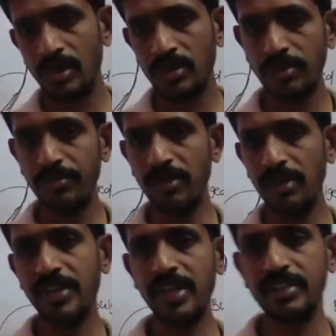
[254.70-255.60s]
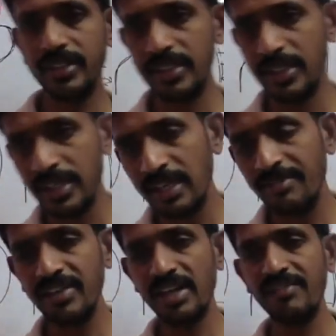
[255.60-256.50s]
Simply we can say that
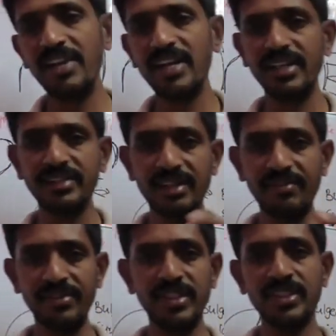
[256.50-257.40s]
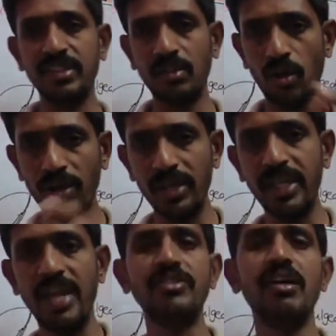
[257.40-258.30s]
if the reflecting surface is
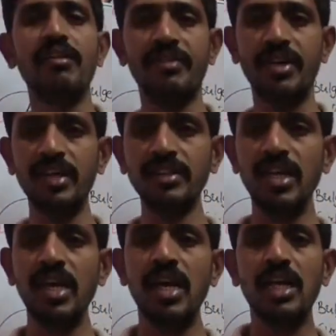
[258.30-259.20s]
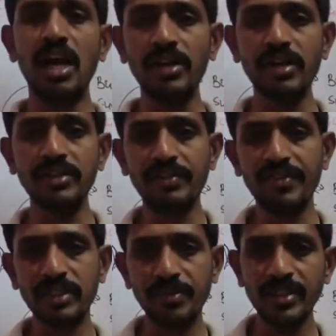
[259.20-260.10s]
concave surface
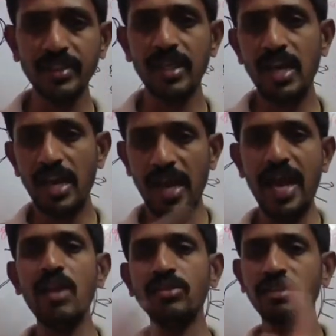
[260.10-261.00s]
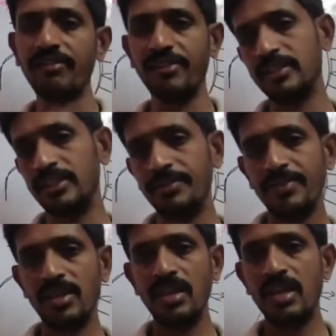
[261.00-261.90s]
means hollow surface.
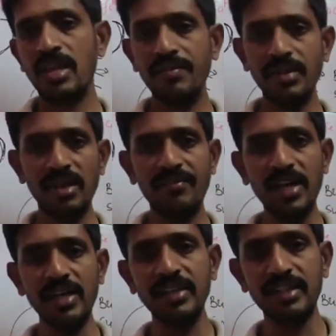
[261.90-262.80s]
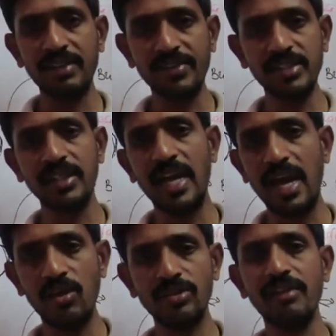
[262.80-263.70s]
If the reflecting surface is
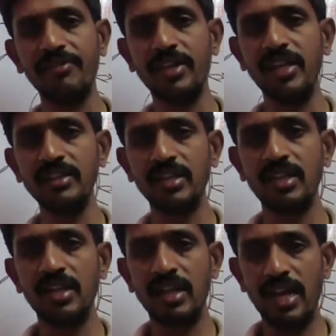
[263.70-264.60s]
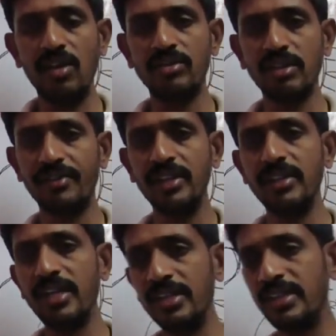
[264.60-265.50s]
hollow surface,
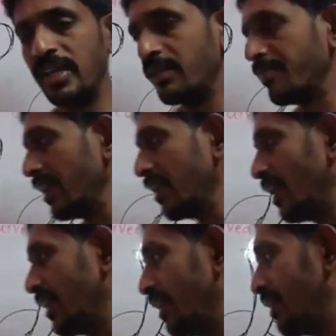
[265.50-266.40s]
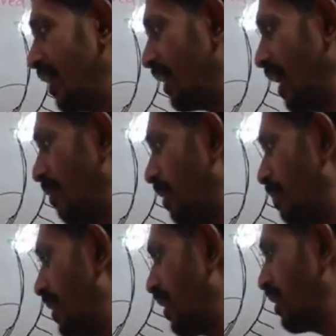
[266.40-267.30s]
that mirror that type
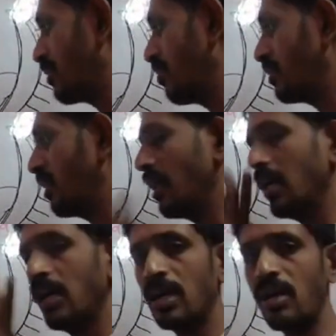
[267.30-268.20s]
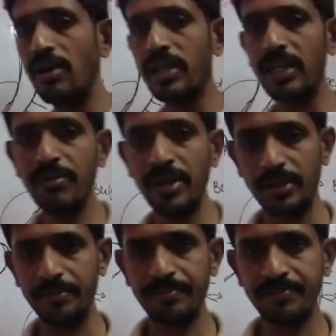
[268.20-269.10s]
of mirror is the concave mirror.